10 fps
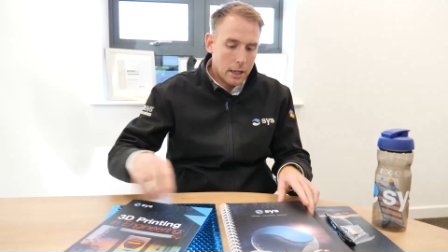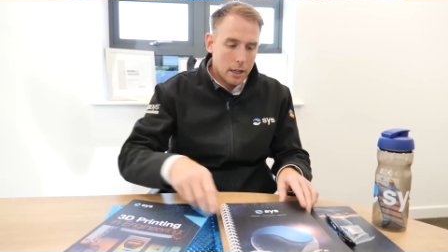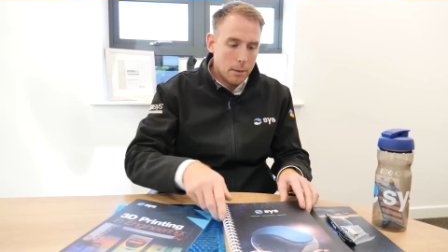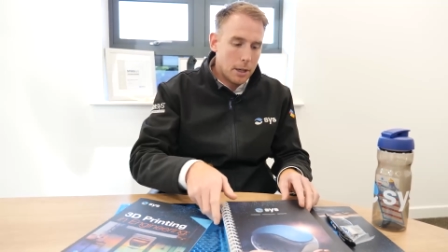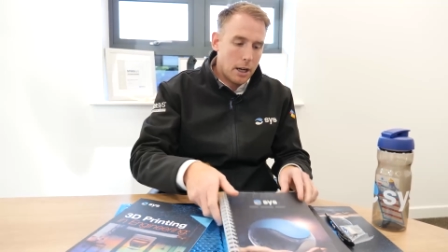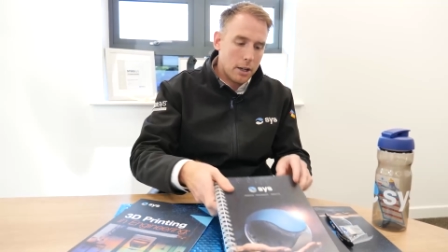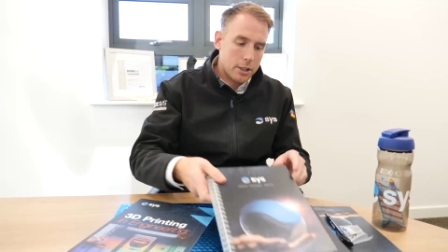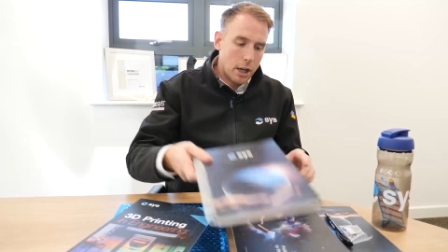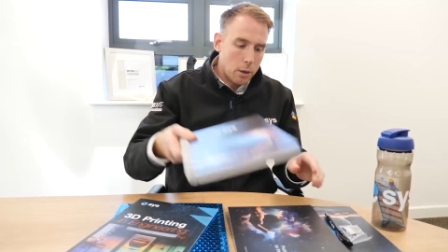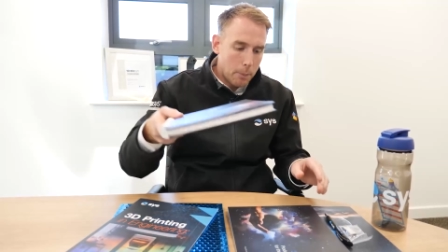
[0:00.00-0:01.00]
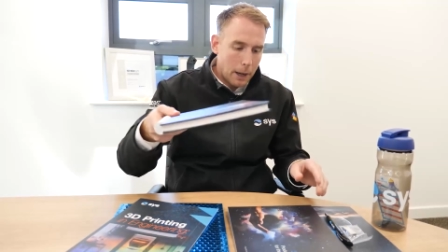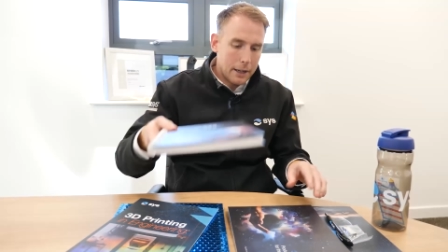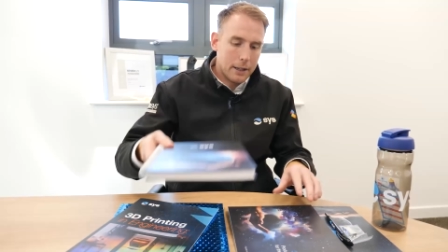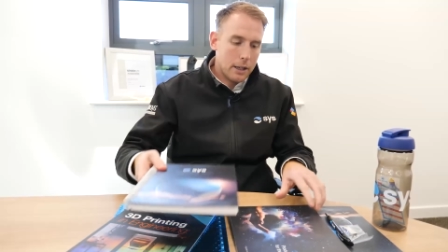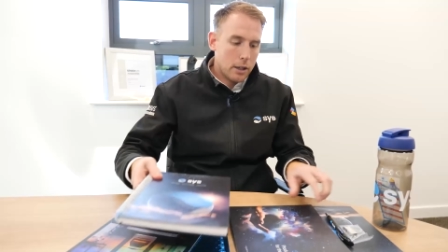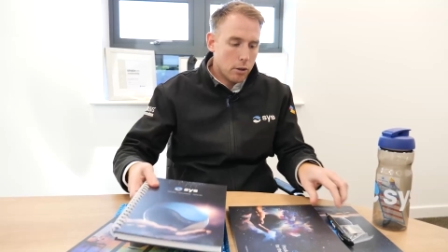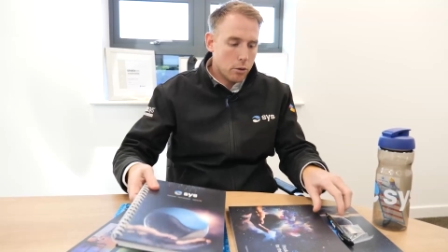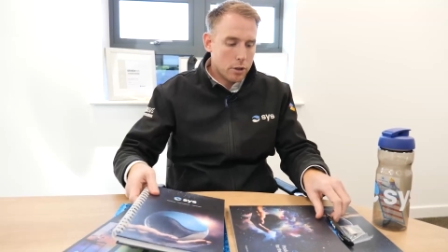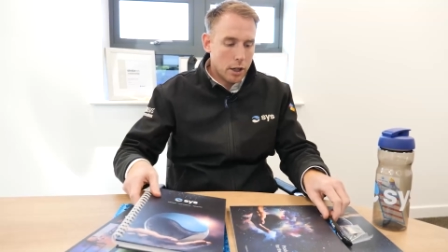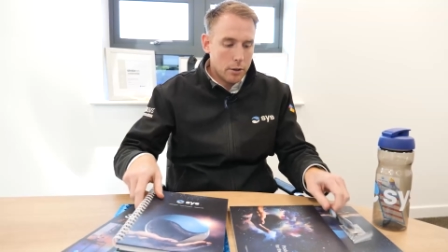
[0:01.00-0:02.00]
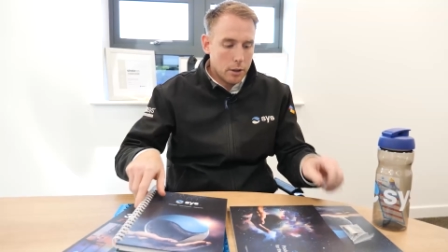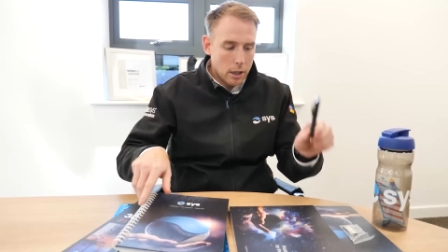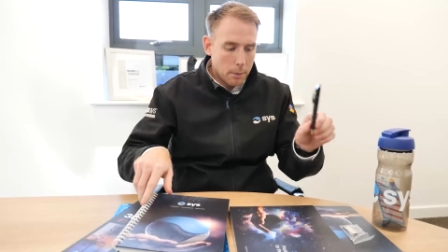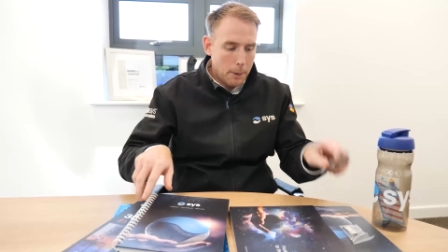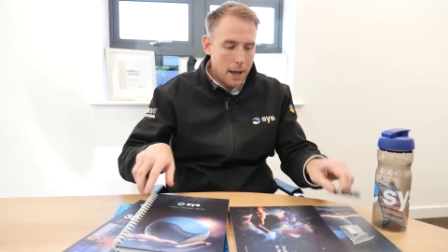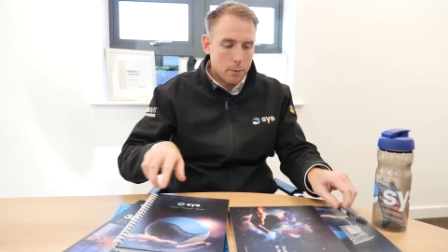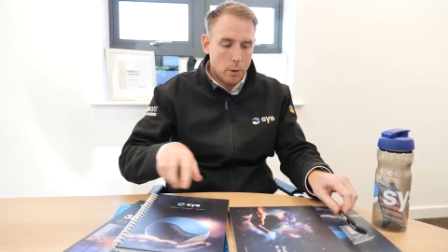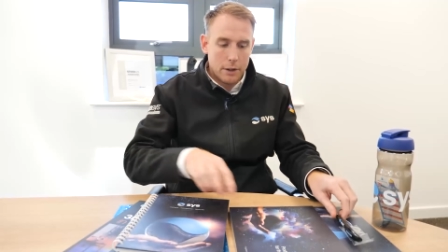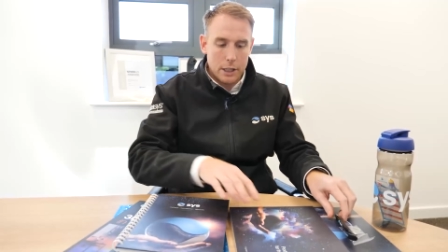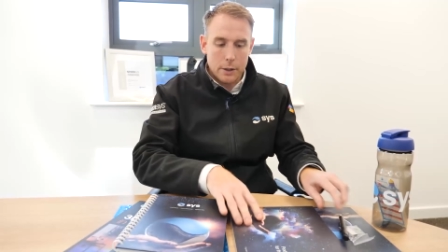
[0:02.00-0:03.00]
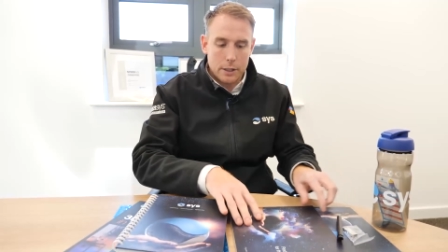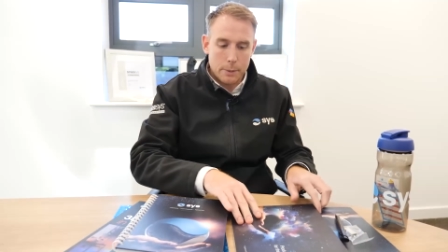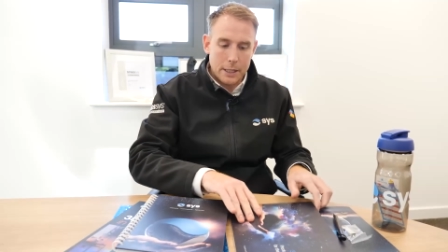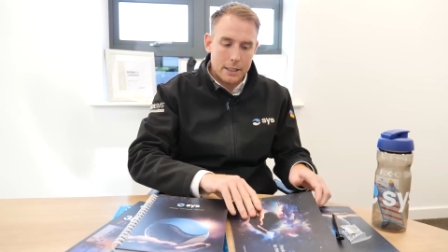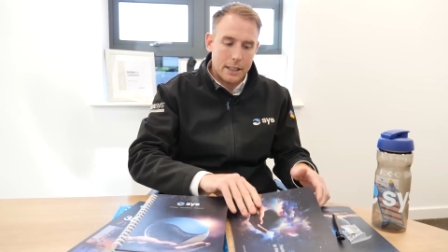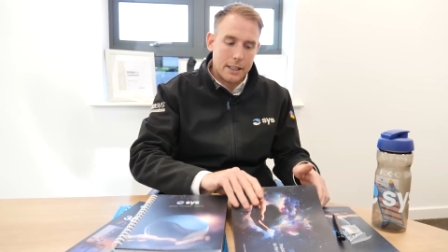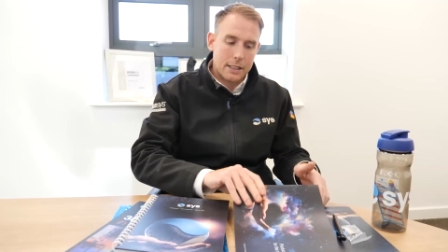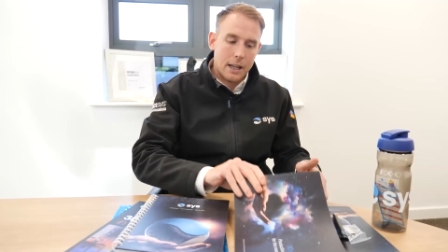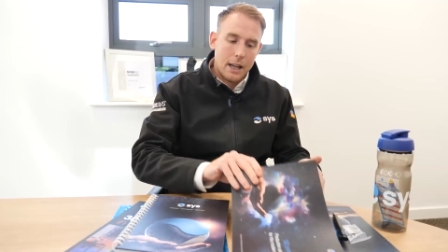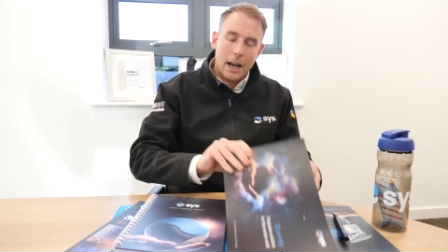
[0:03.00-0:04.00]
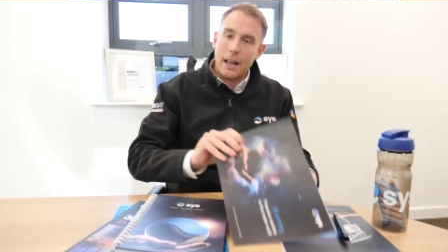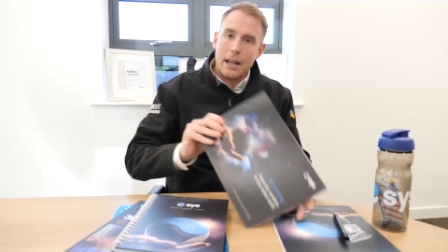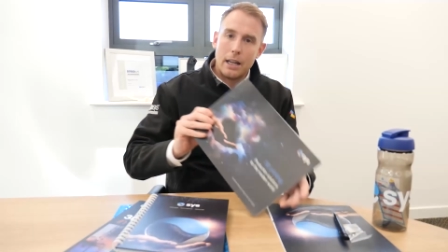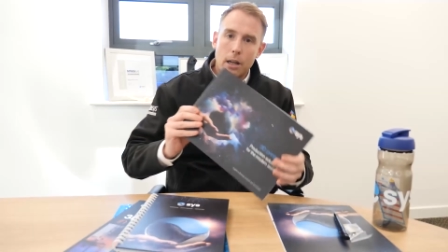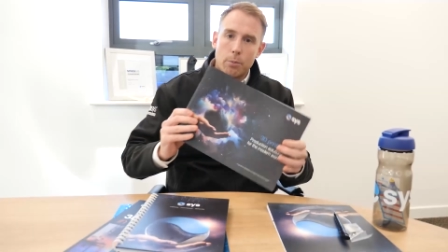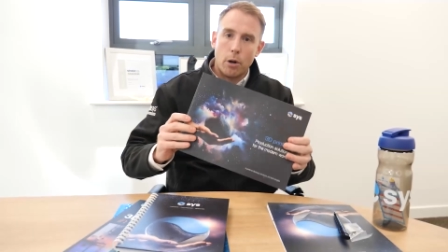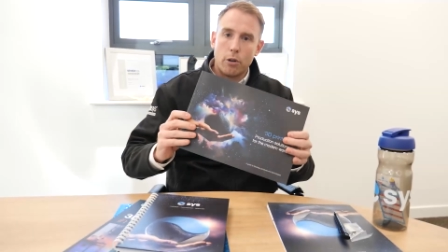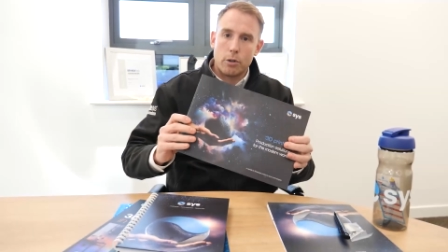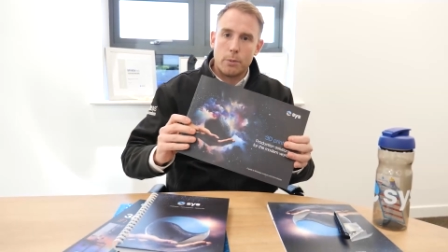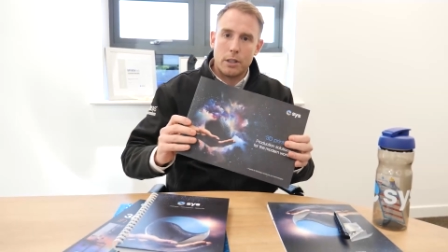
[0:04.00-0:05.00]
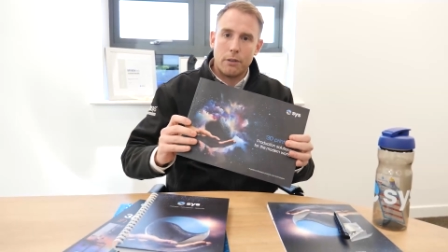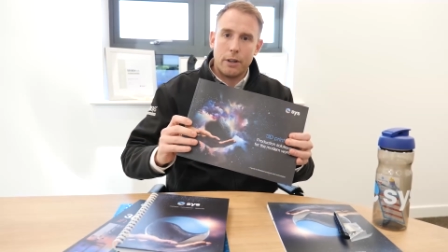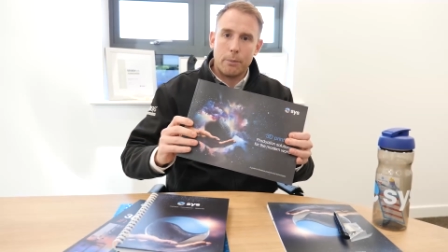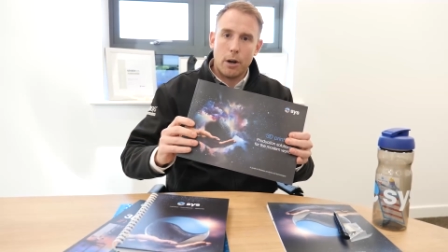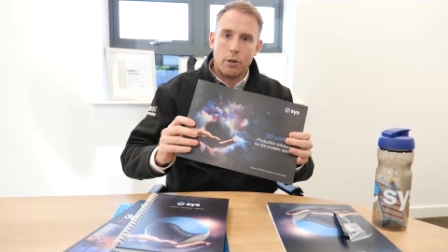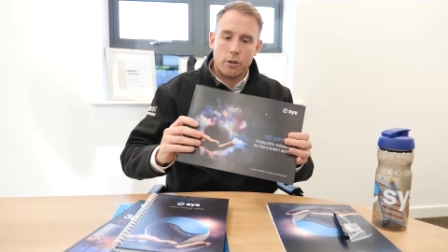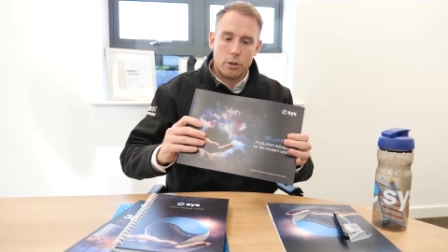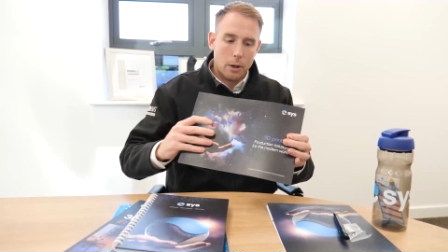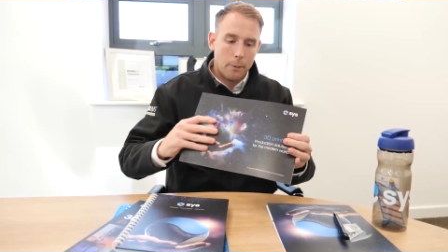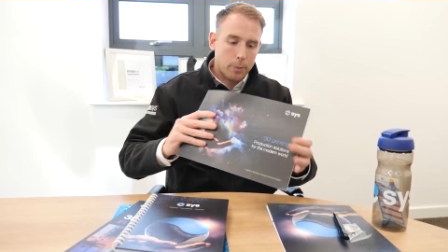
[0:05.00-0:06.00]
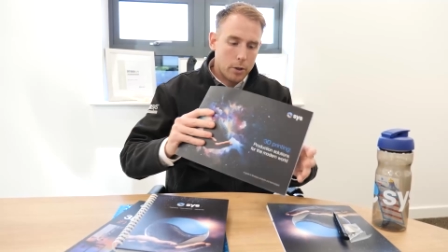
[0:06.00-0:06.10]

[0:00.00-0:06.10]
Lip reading: a nice notepad, also a pen and one of our USB sticks and a product specific brochure as well.